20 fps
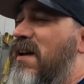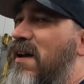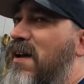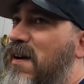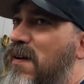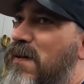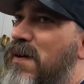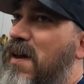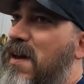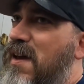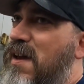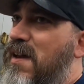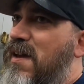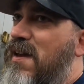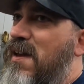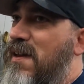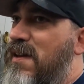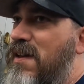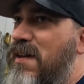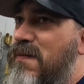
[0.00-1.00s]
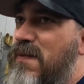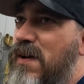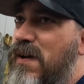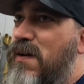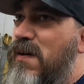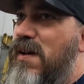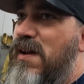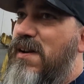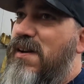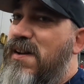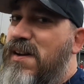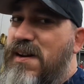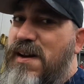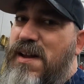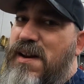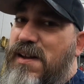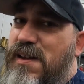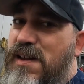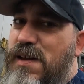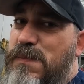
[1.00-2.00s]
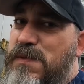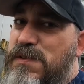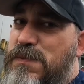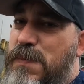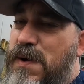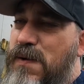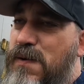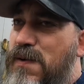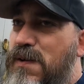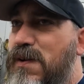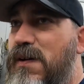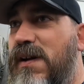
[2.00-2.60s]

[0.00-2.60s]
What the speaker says: okay, if I go ahead and hunt down a Cummins motor,